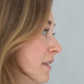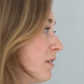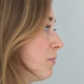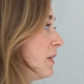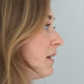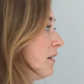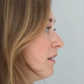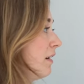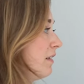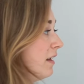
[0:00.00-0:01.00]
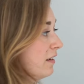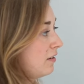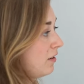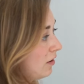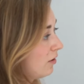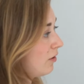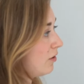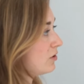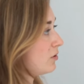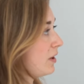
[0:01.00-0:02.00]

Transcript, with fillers: disappear and then also